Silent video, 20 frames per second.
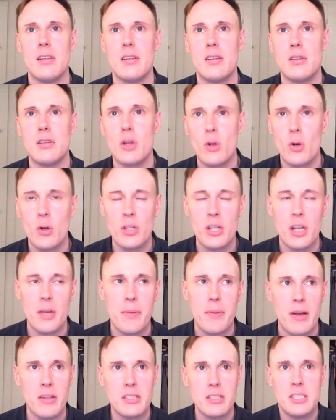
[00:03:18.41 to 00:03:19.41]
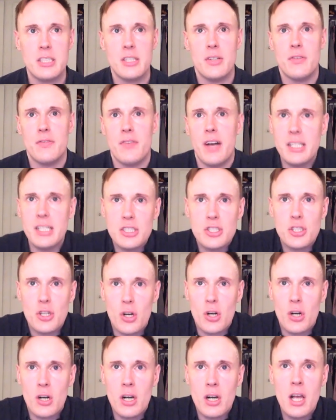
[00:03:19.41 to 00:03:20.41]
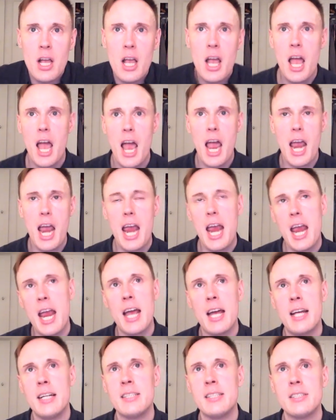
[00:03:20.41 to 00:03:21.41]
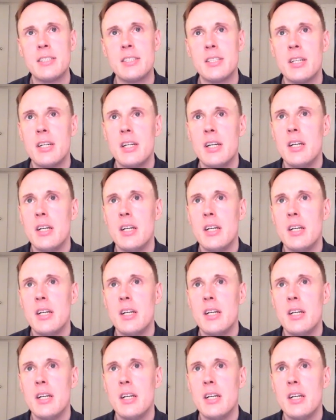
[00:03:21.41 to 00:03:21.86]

learned about Sylvester and